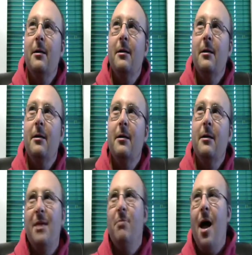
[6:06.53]
at the
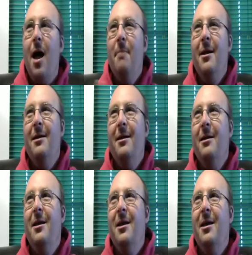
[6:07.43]
same time,
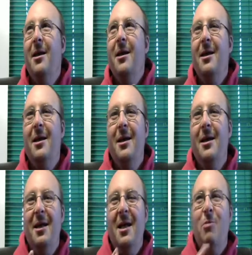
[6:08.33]

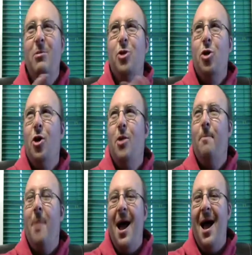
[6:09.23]
it was
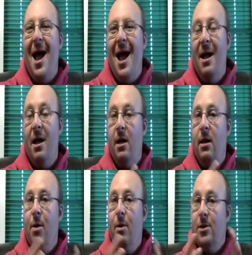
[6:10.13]
good, but
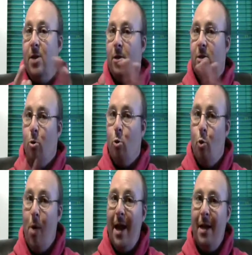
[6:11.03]
it was also
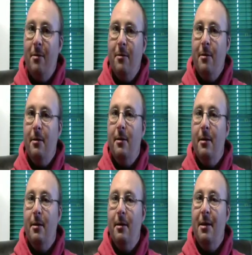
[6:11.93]
great.
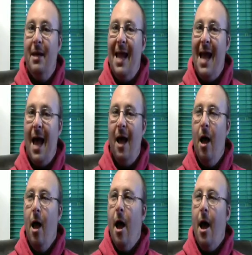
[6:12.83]
Yeah.
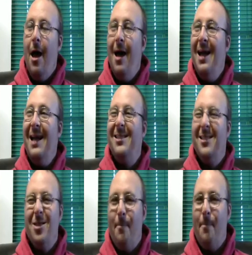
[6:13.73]

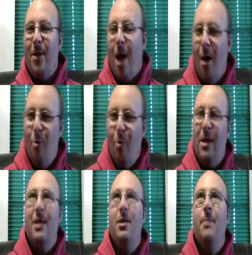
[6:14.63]
It's the plot,
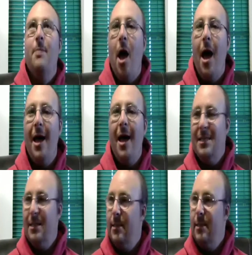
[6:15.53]
really. The plot
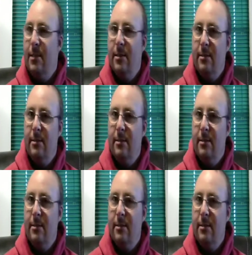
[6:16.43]
is